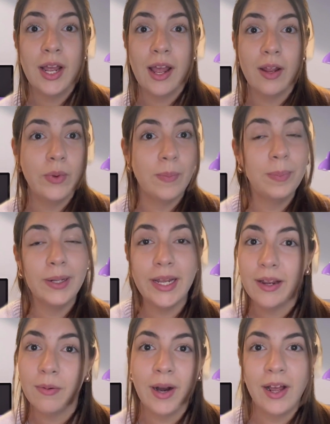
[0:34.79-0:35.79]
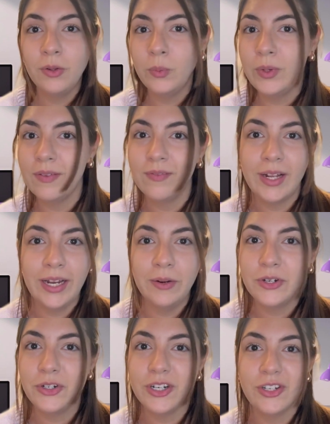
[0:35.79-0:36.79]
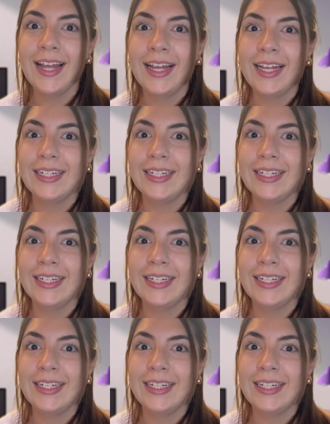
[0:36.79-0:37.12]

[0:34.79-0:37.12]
and we play around with languages,